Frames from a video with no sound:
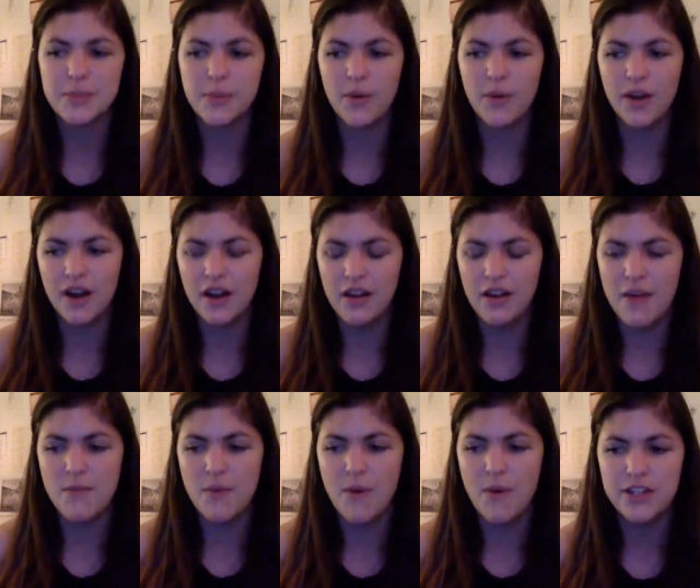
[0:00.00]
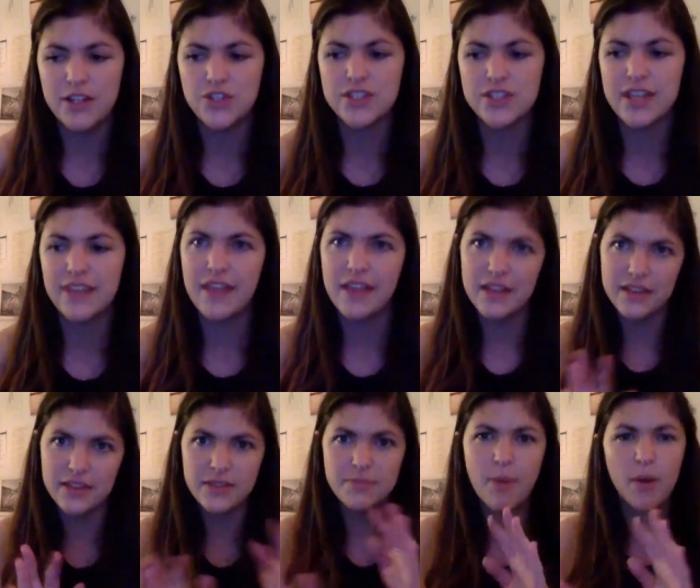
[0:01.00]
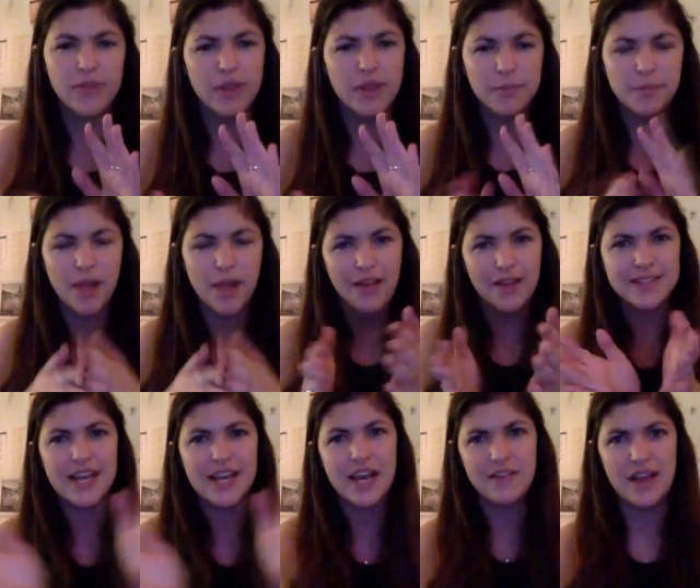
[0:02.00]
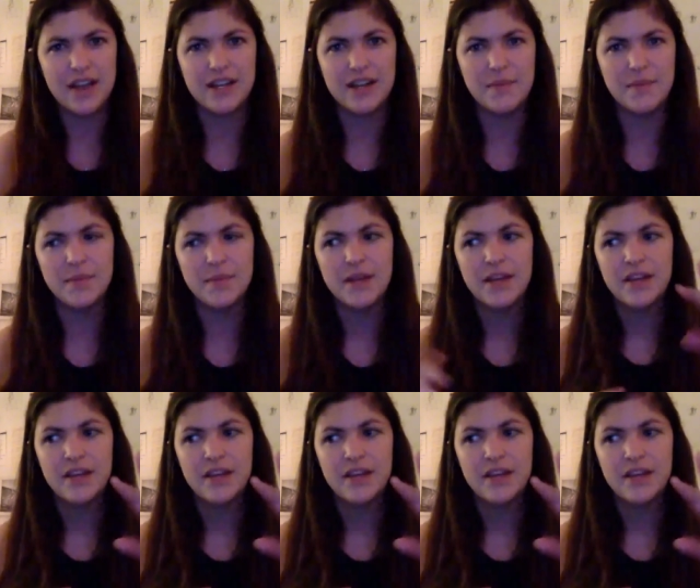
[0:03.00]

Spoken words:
explore a lot more, and just like but their plot lines kind of ended up